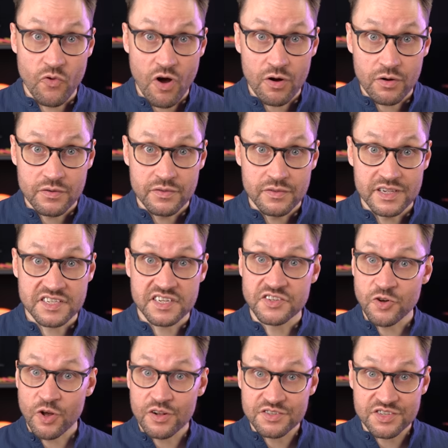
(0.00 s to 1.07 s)
wrong, this
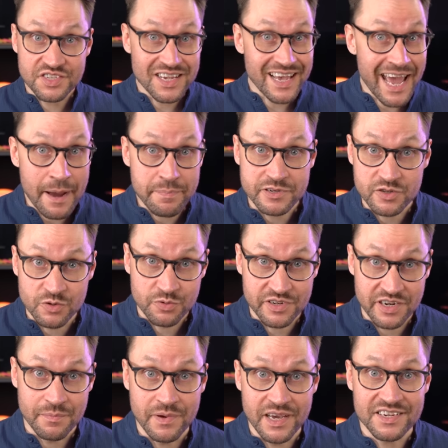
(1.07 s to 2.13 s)
technology is
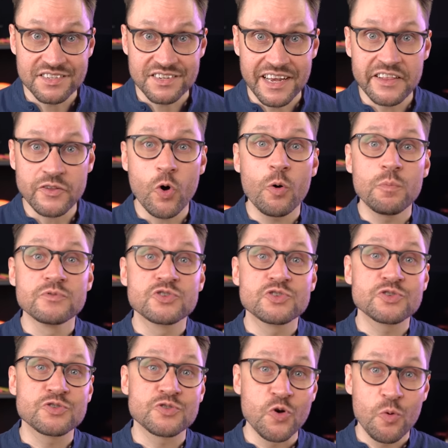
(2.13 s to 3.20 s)
absolutely amazing and it opens
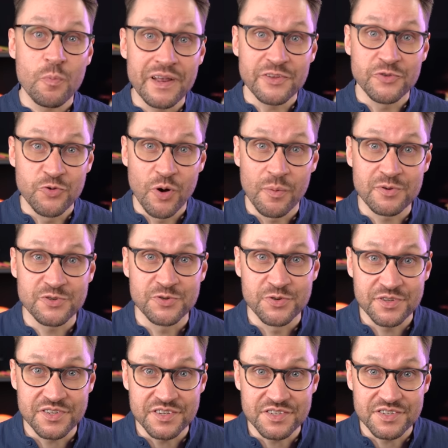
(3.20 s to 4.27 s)
so many new
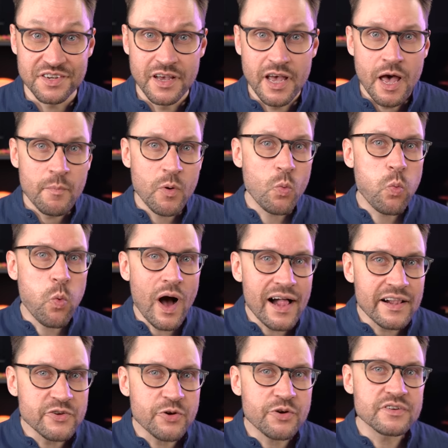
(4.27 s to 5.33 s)
opportunities. But
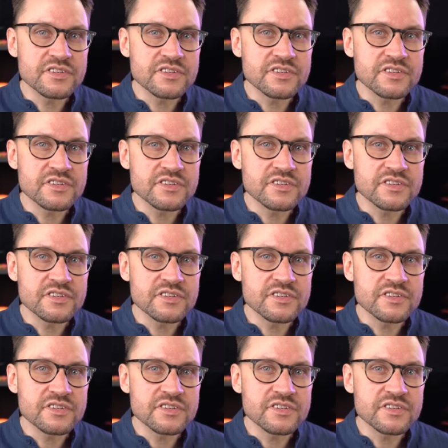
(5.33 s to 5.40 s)
while you're